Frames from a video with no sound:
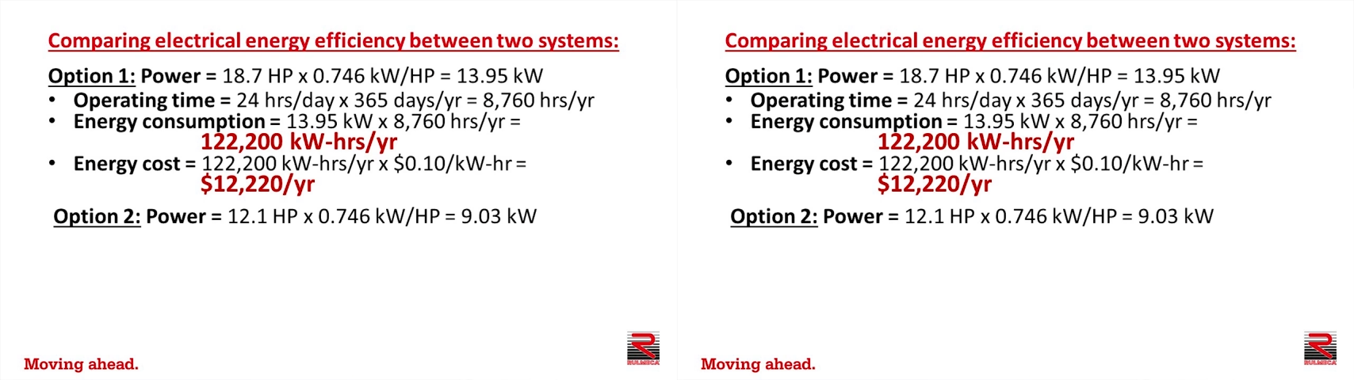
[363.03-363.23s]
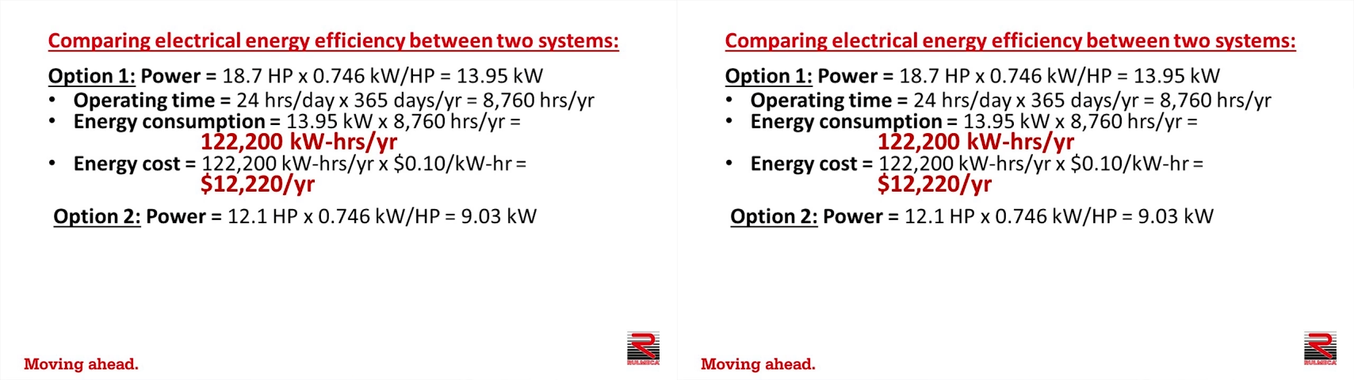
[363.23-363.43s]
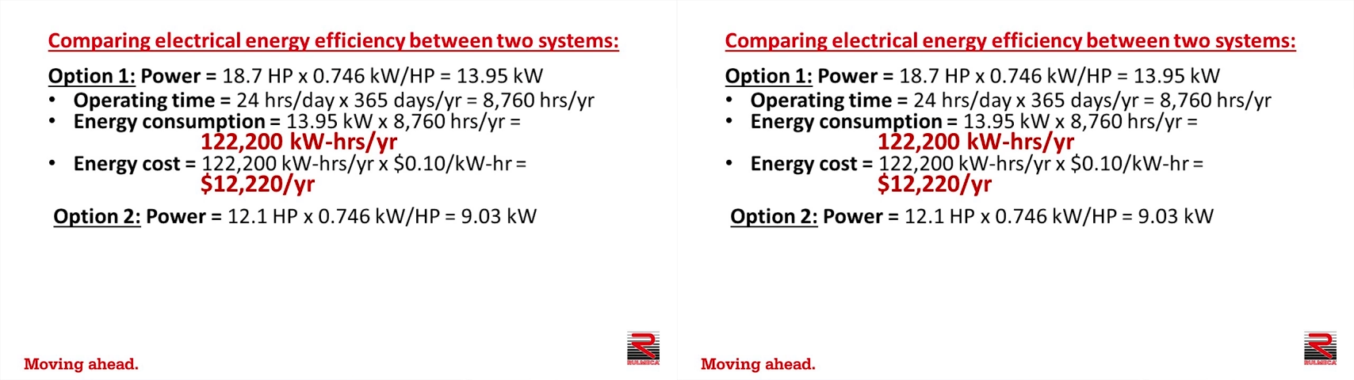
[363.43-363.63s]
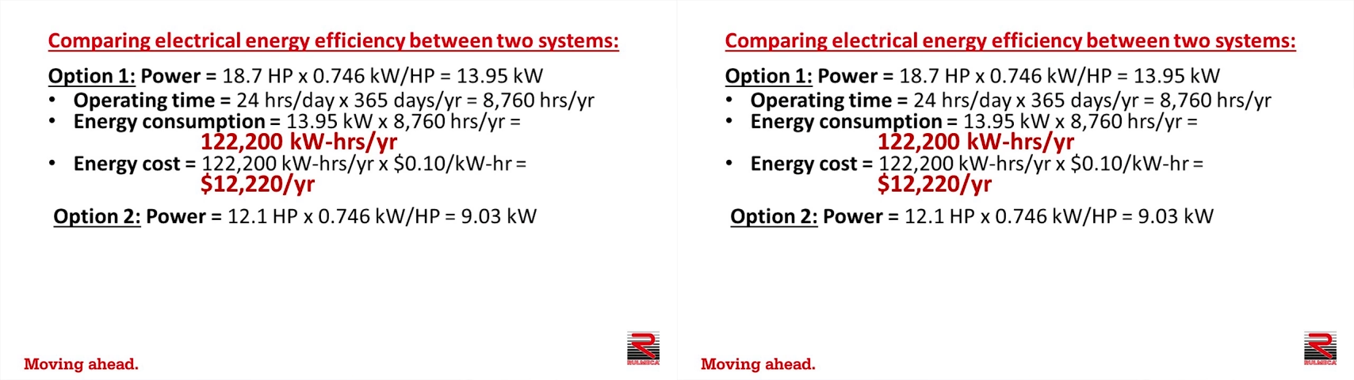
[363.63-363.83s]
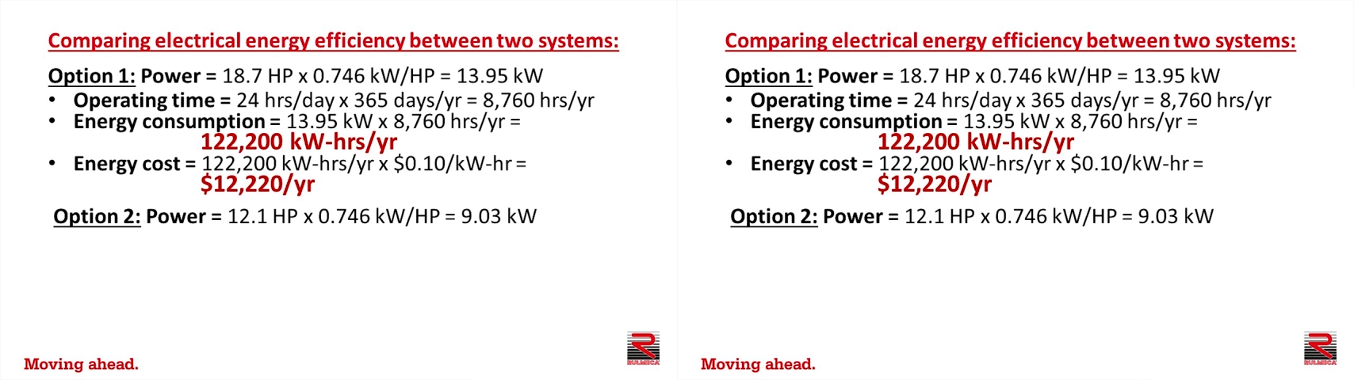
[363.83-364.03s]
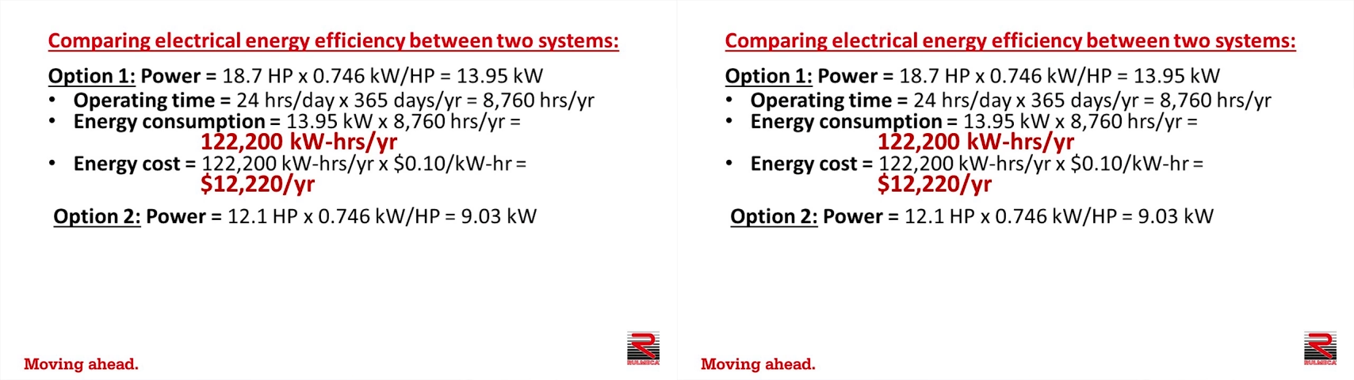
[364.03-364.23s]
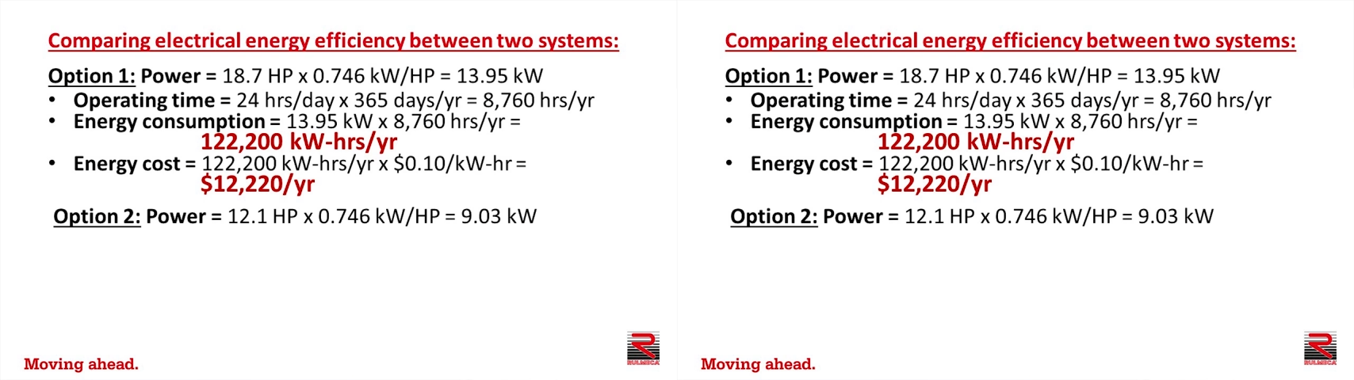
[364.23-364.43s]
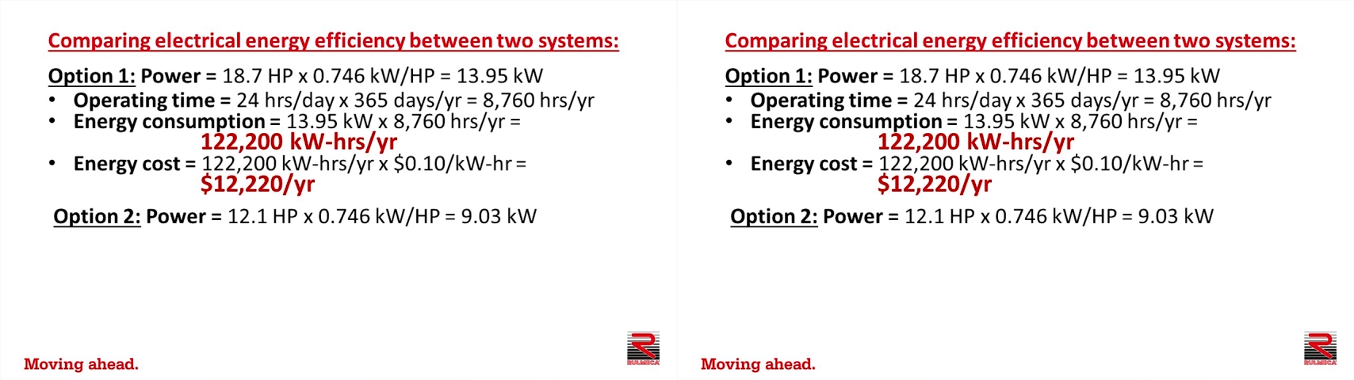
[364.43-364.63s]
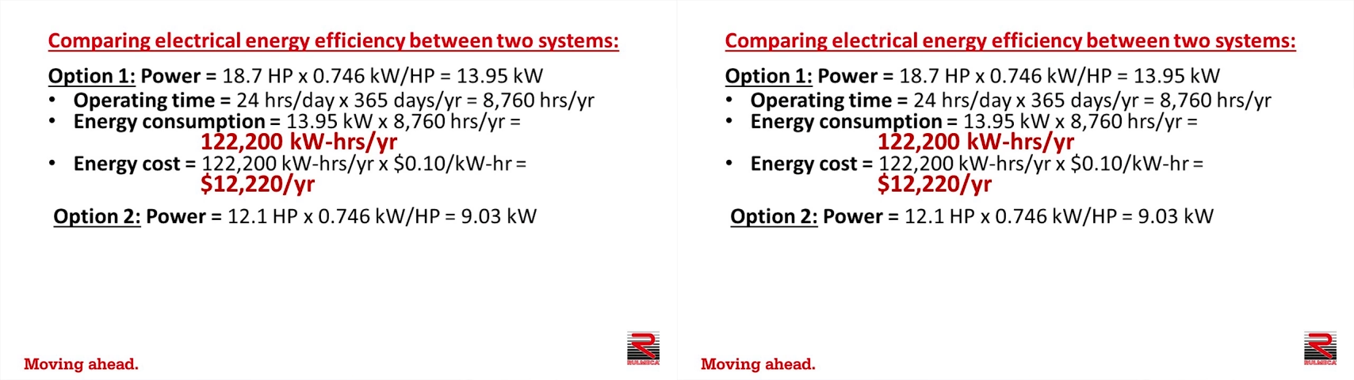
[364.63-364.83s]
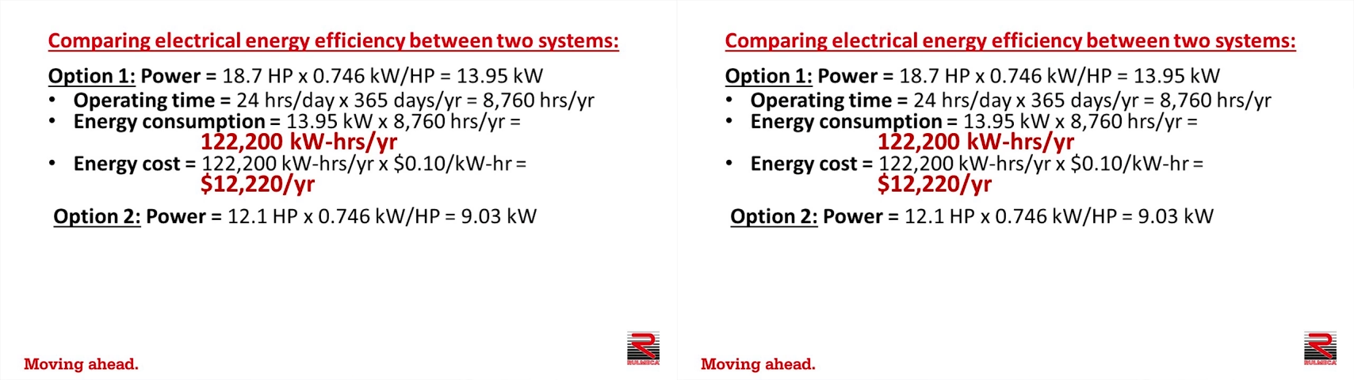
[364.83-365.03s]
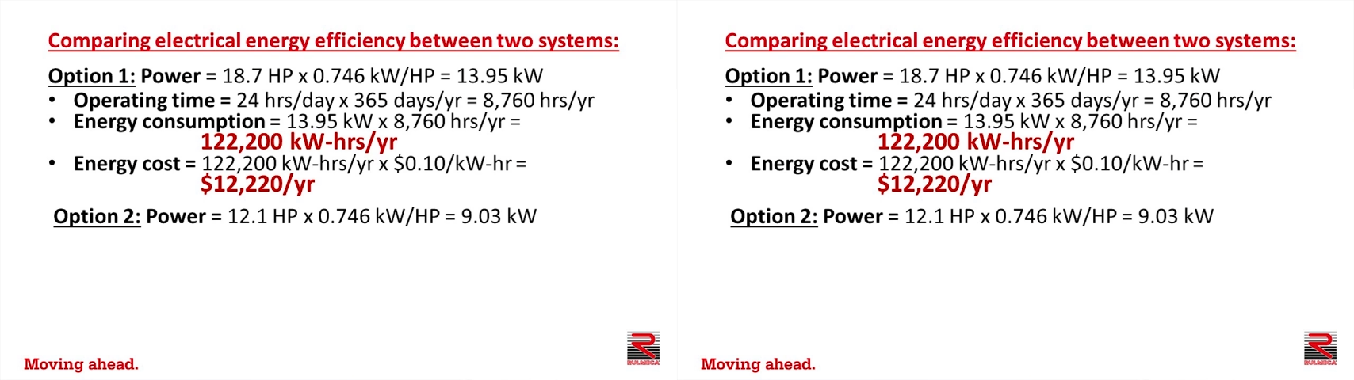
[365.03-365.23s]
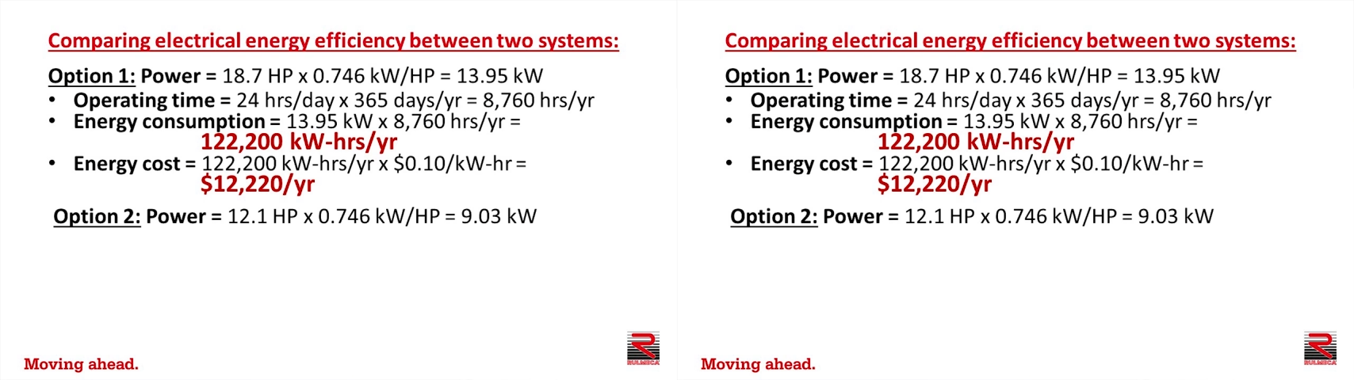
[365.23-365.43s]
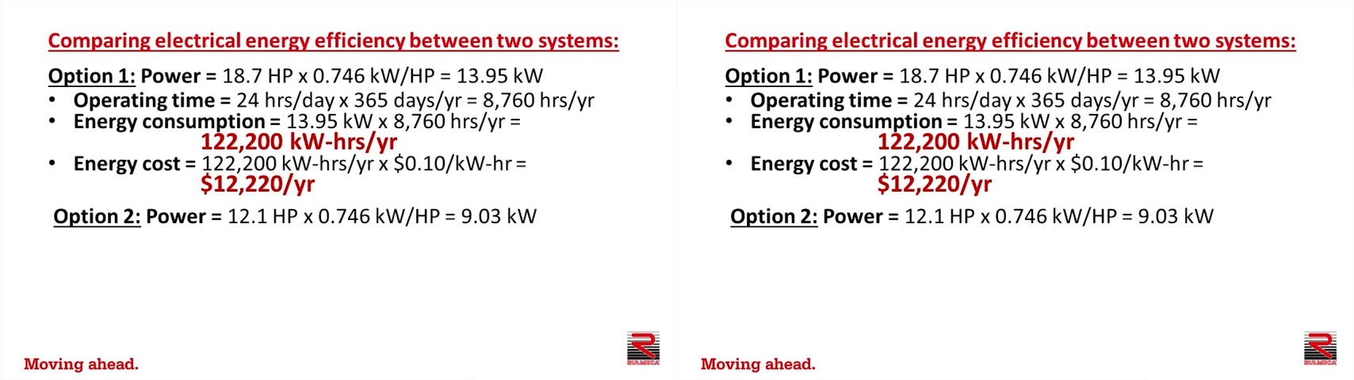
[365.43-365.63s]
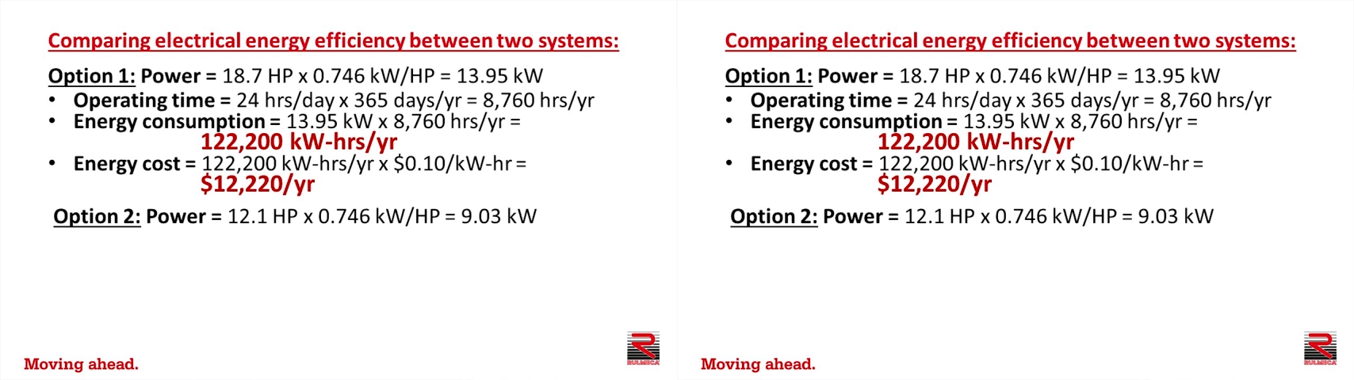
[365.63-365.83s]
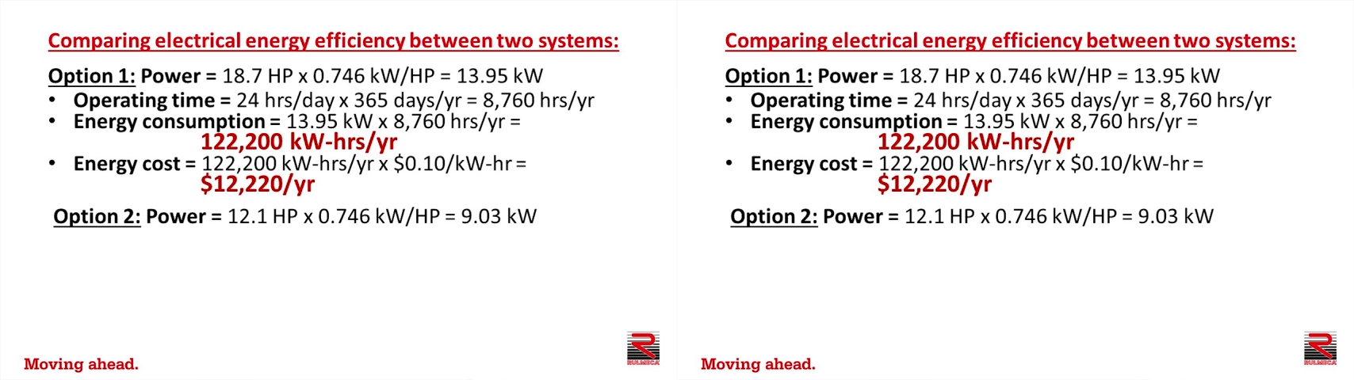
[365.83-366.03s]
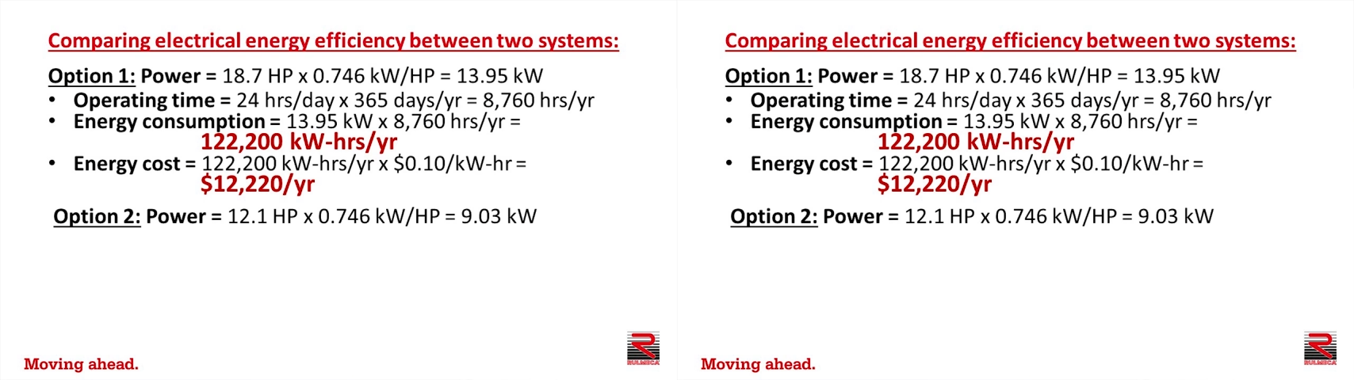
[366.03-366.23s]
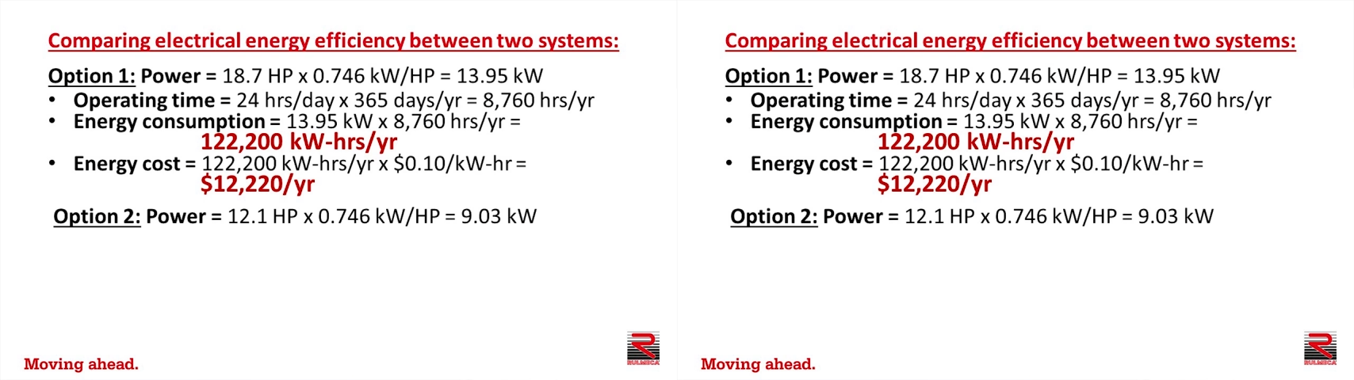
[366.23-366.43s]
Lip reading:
(no speaker visible)